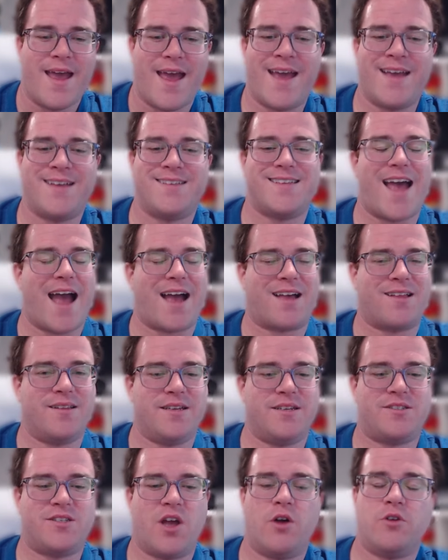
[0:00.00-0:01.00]

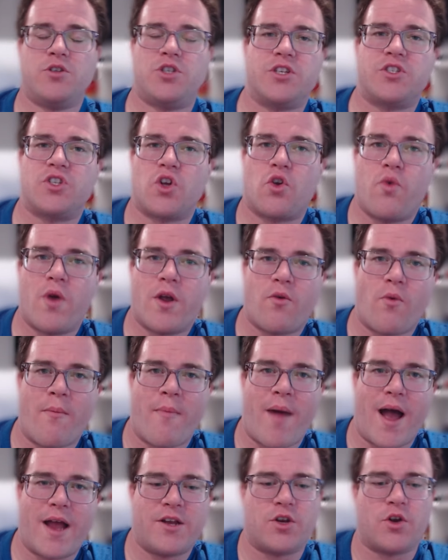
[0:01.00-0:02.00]
Exactly. So just a quick
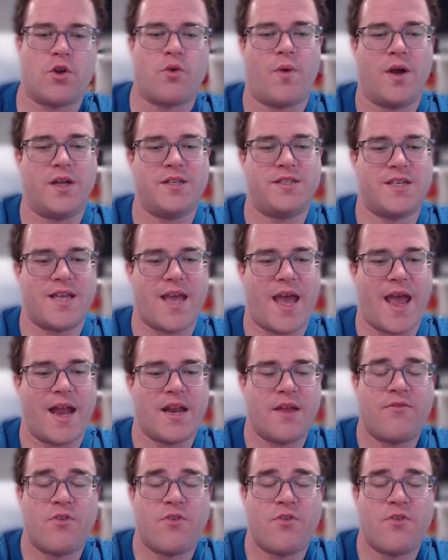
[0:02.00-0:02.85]
reminder, once again,